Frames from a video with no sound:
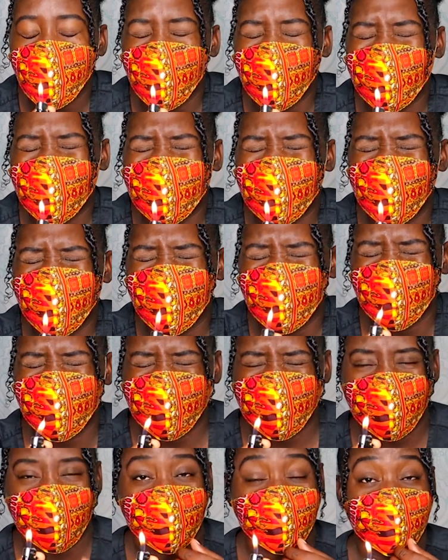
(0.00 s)
wow
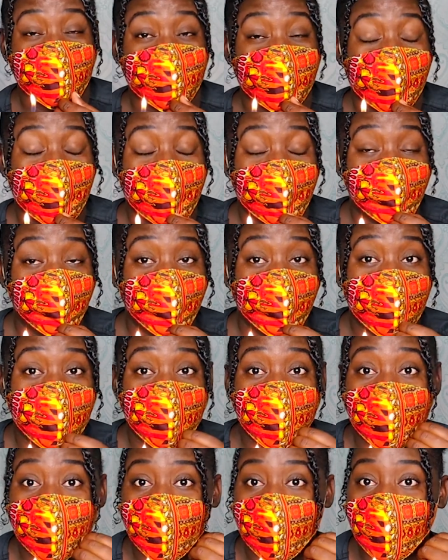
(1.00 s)
i'm going
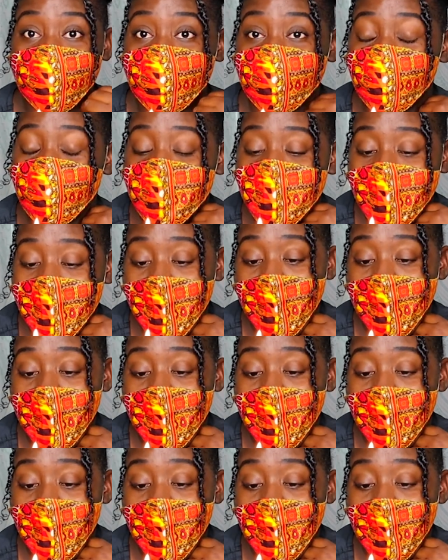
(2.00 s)
on my eye